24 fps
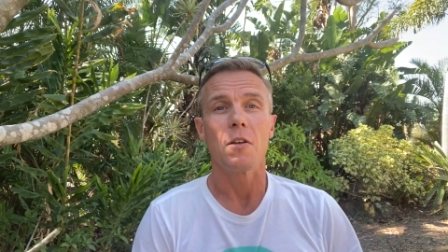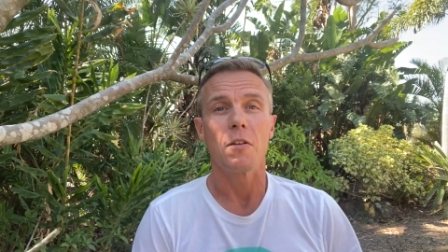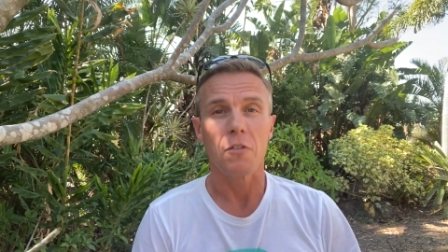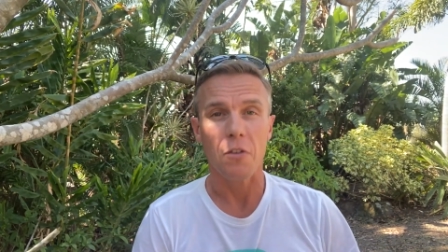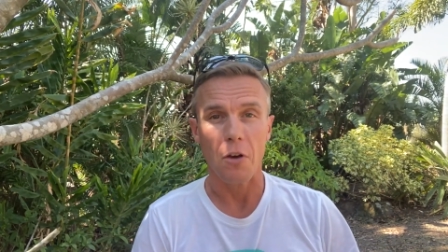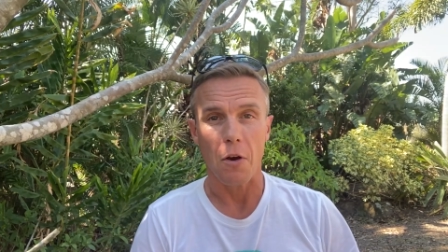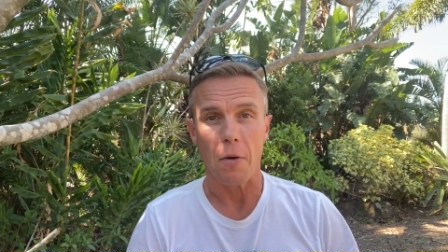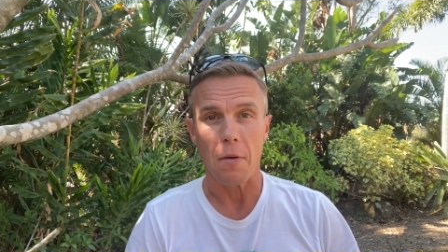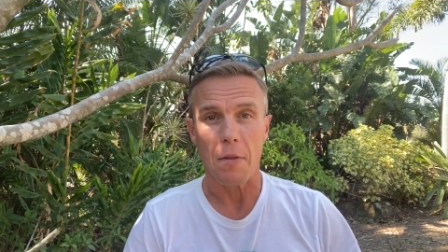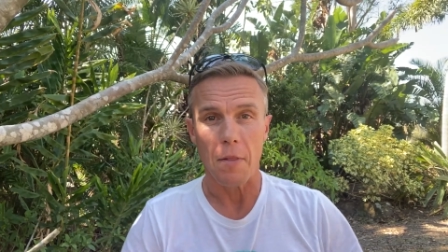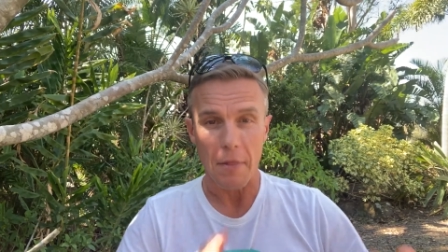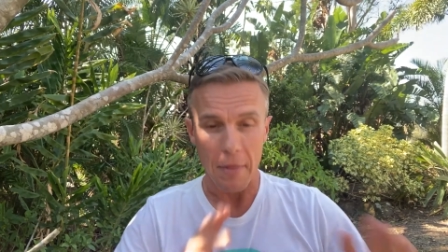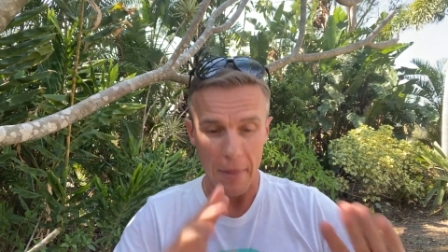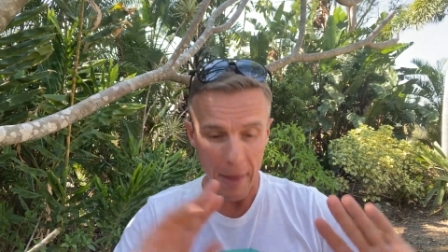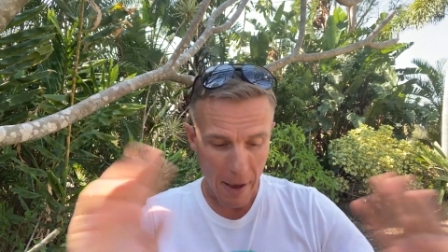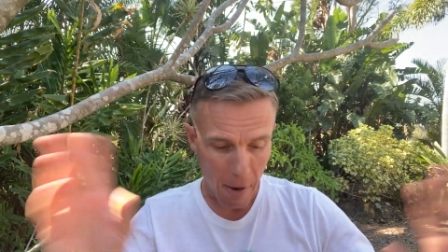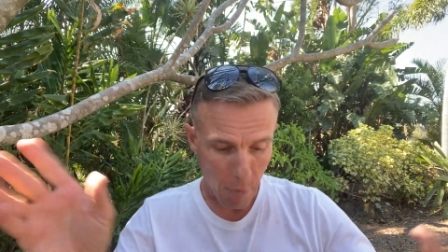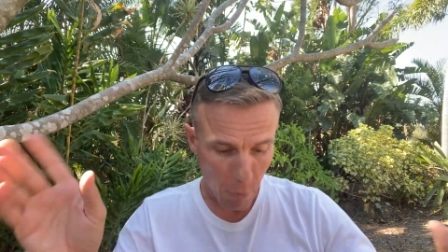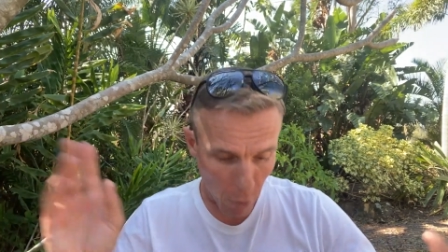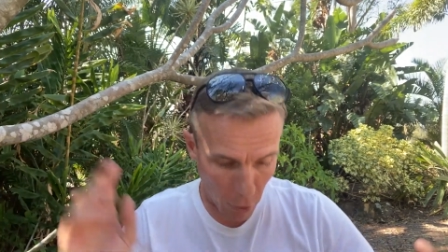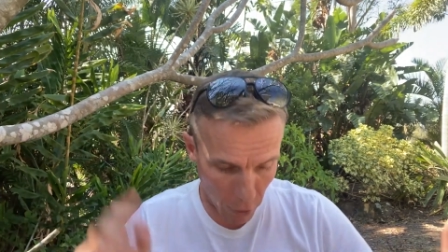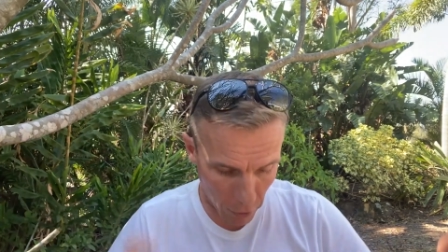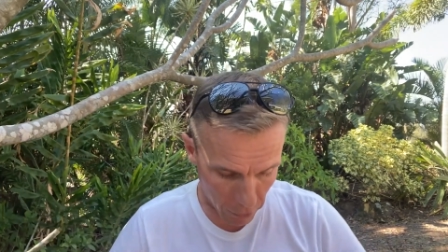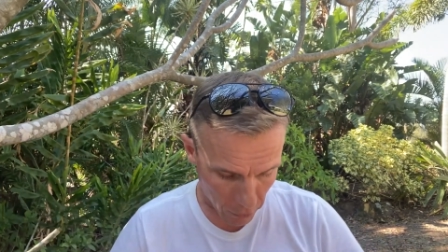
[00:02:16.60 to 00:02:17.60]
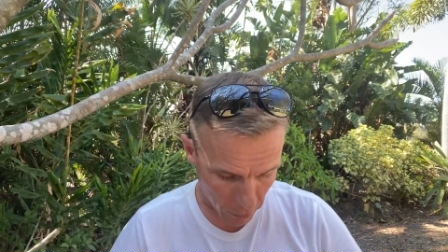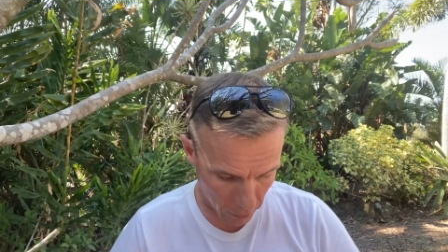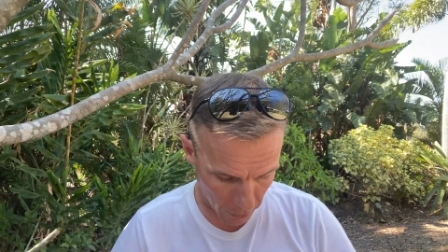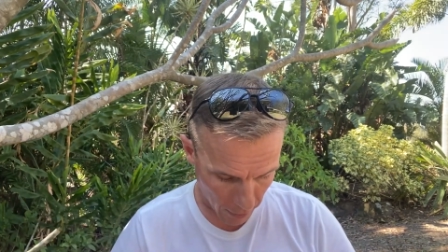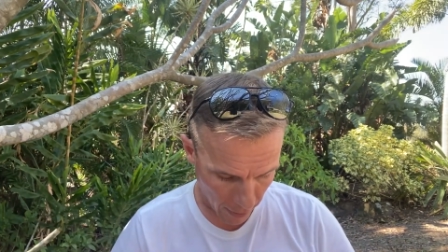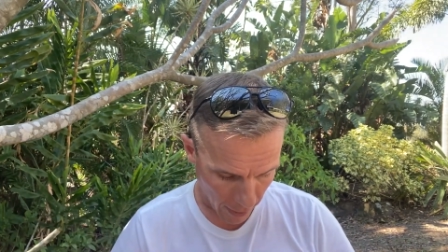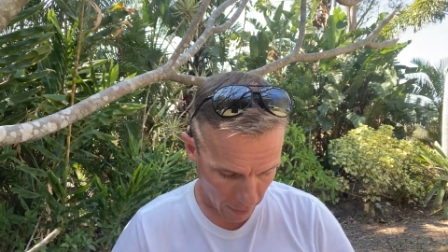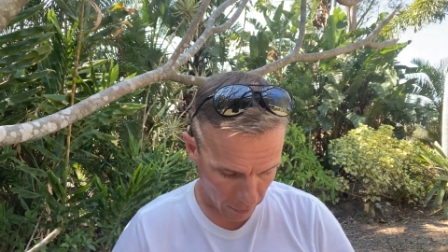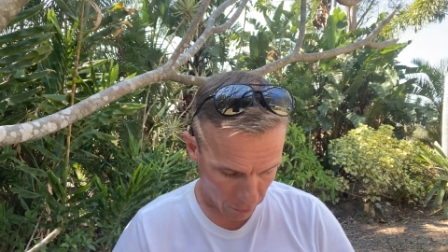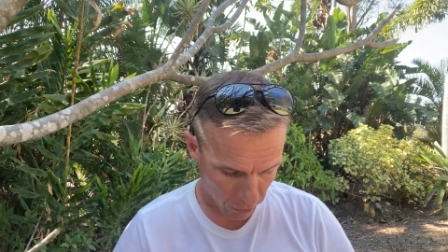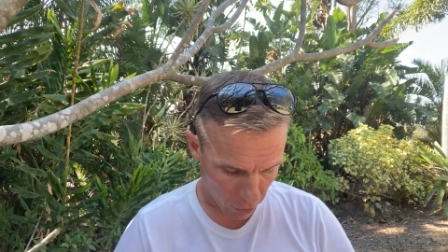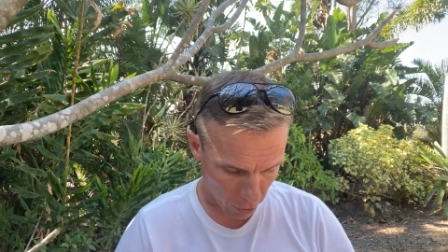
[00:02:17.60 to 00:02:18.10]
So that was
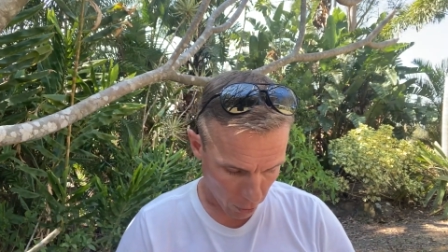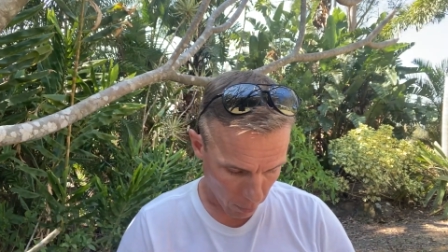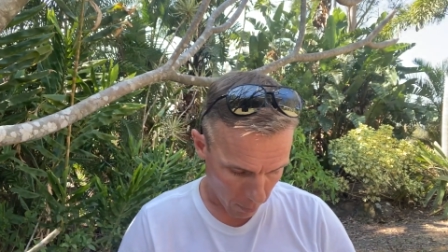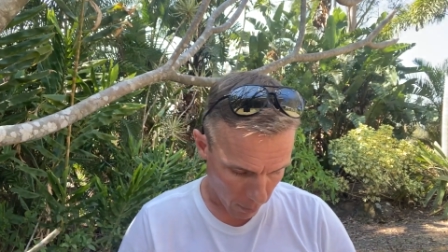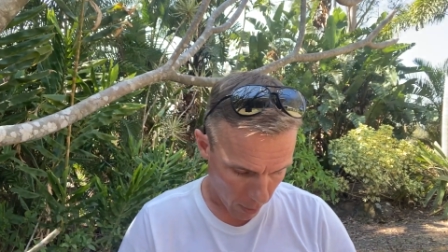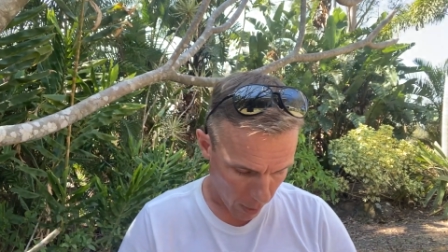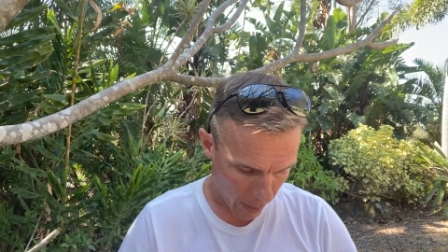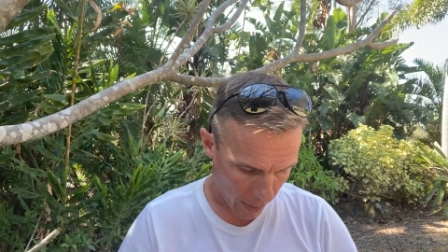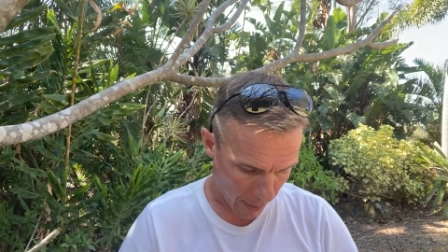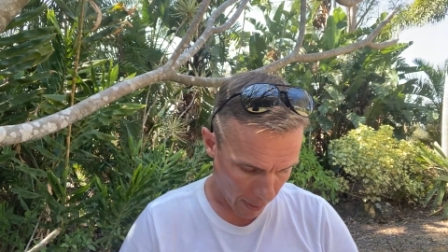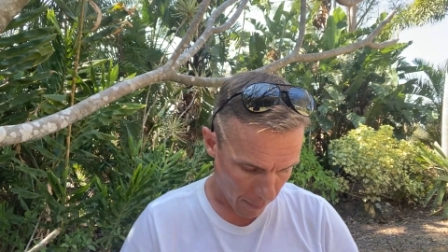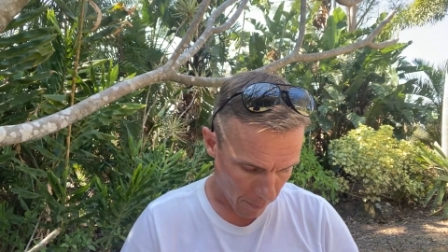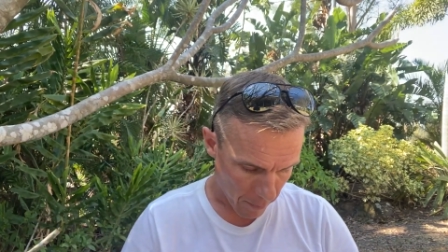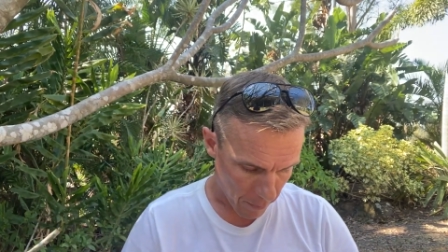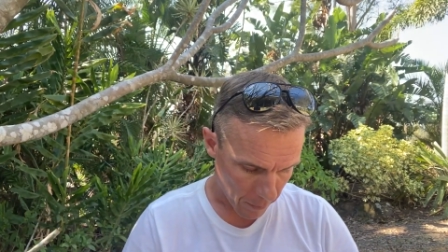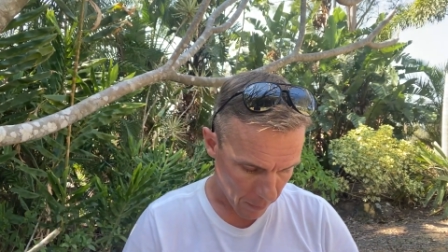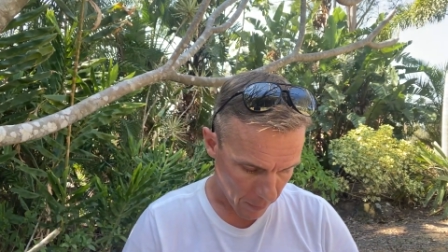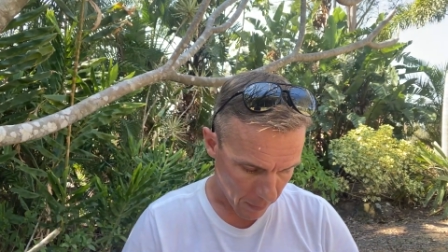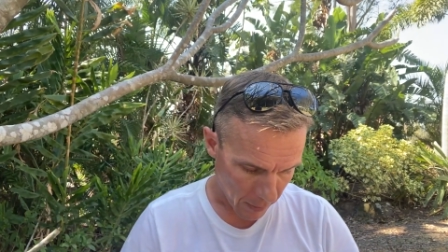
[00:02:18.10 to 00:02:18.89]
days gone by.